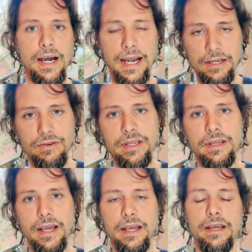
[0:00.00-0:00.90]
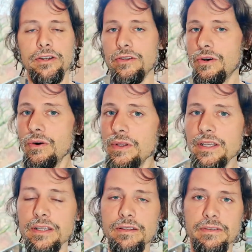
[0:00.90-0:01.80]
I actually not
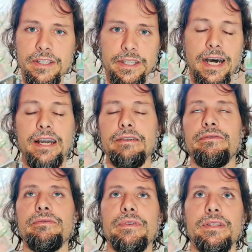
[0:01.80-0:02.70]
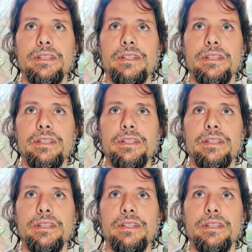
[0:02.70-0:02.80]
only dive